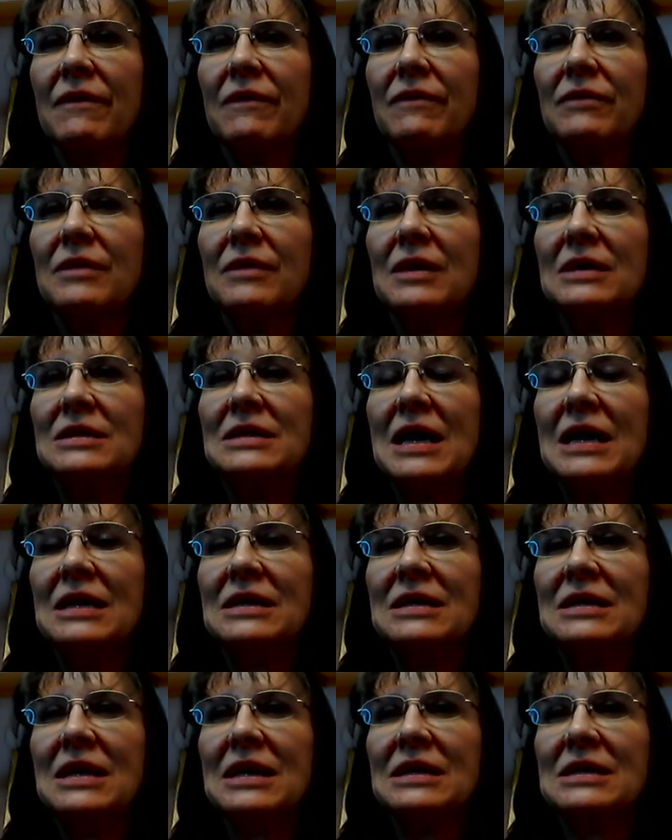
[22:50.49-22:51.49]
the dead
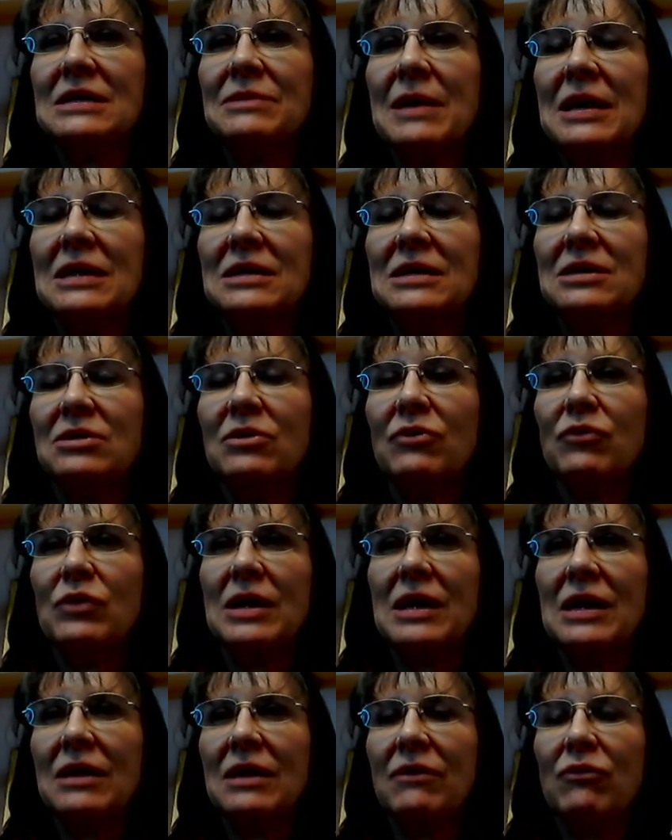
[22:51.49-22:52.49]
dust mites. So
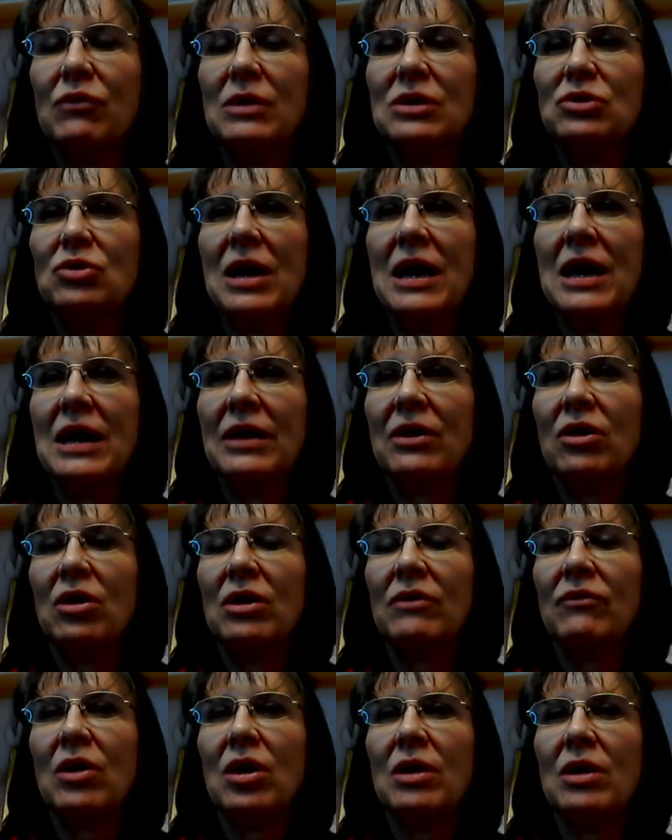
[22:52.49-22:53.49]
if we dry out our
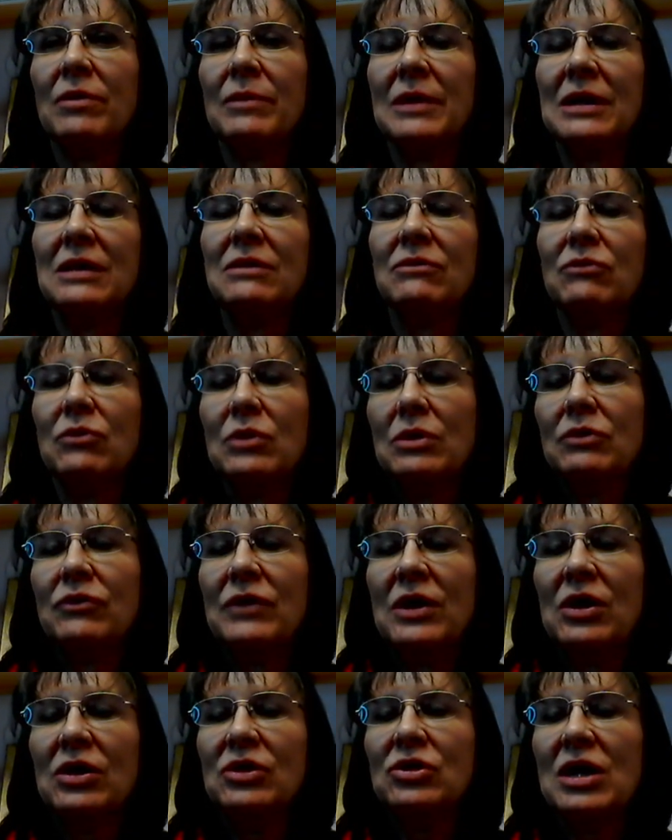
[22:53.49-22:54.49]
environment, and we're
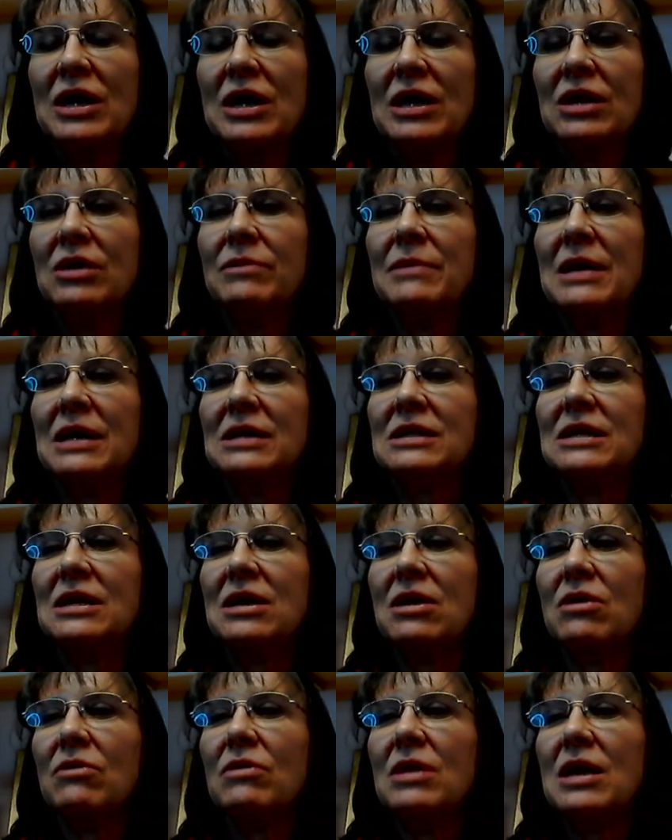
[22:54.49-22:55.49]
very dry in New
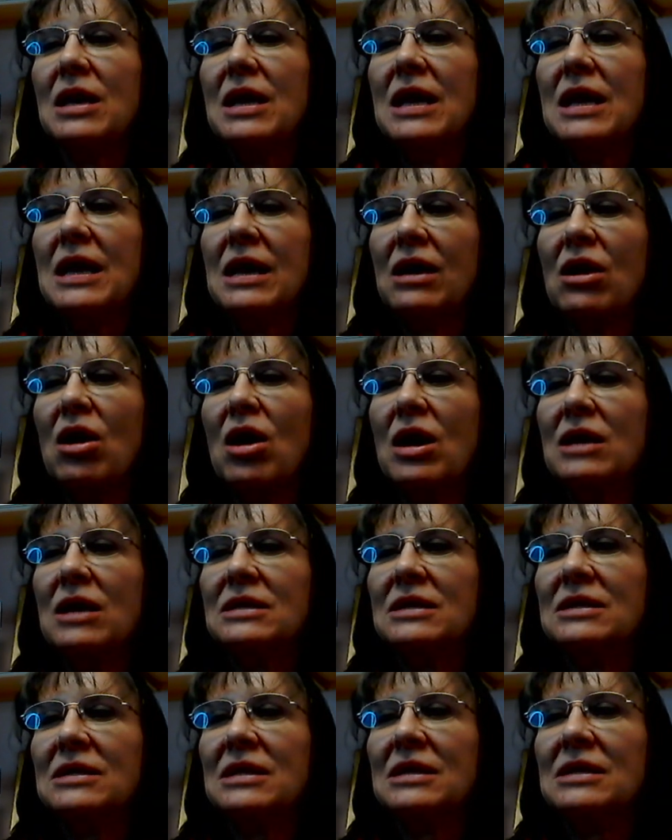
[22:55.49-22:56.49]
Mexico, it
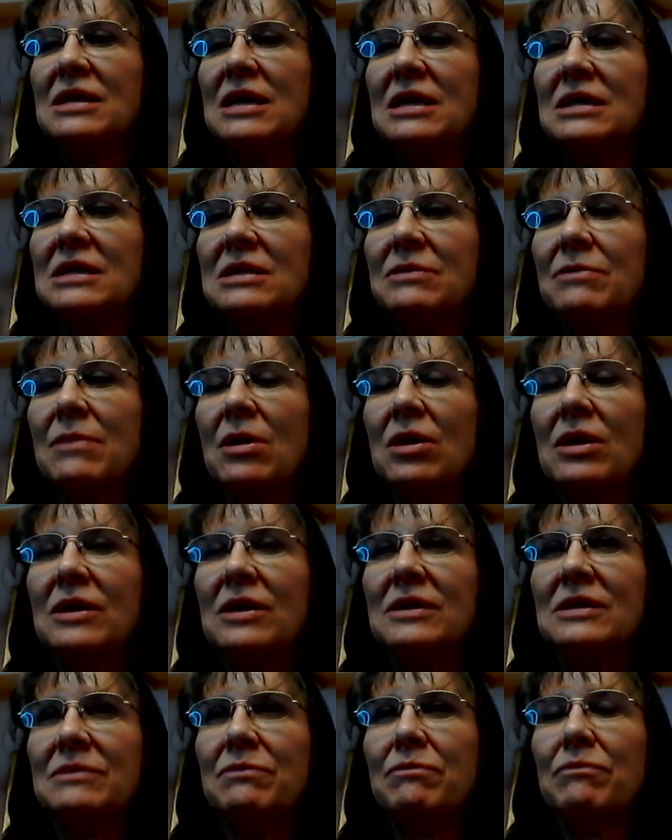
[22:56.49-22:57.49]
causes the dust
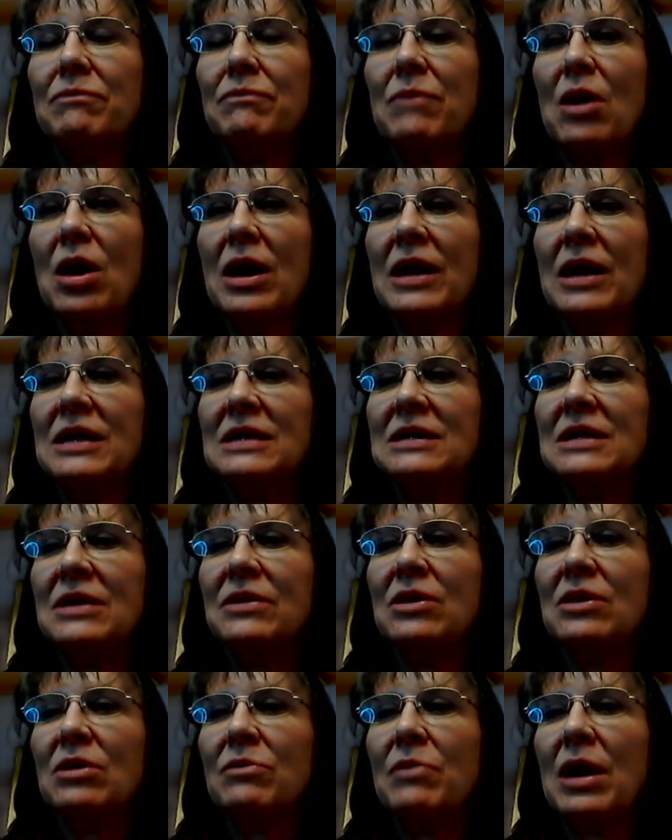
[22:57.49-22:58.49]
mites' bodies and
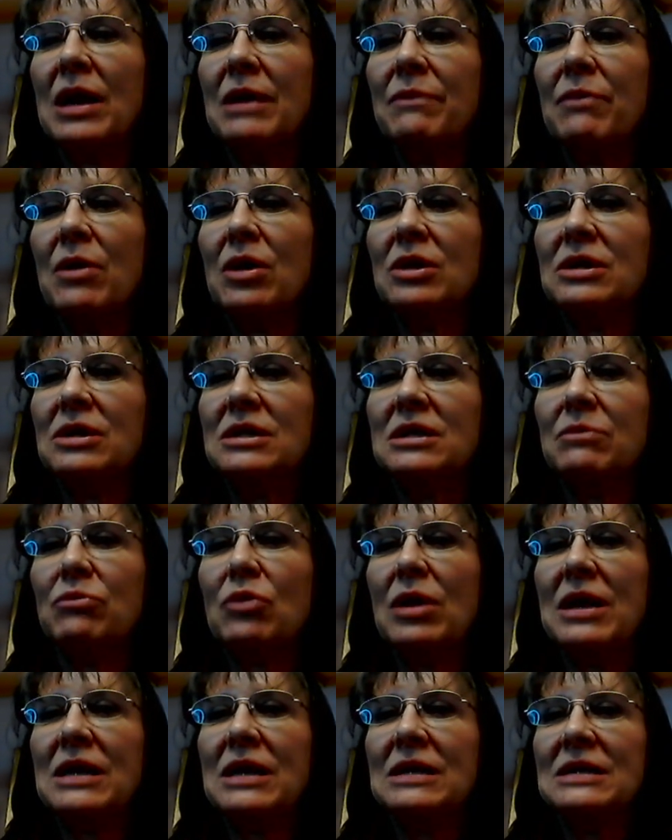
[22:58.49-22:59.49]
their body parts to
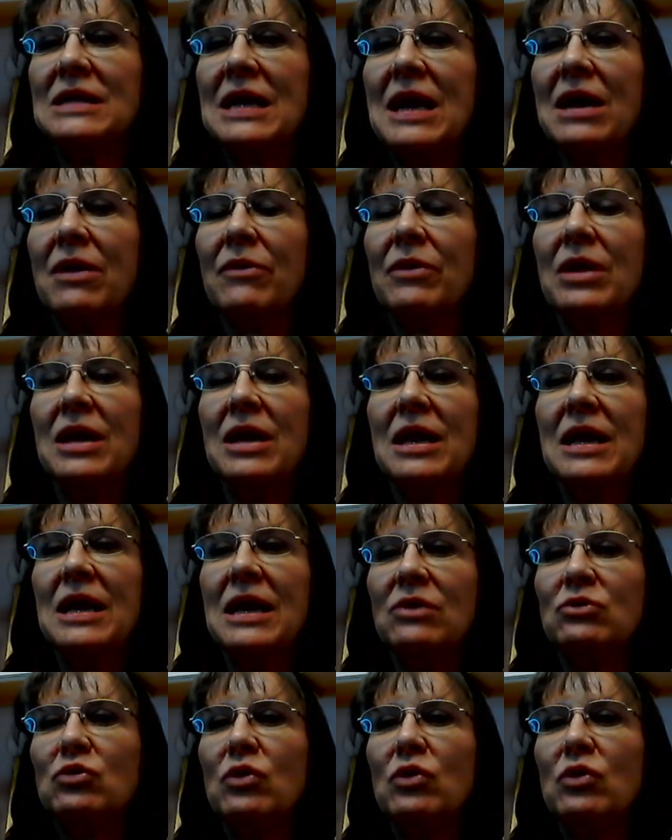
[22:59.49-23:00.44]
break down into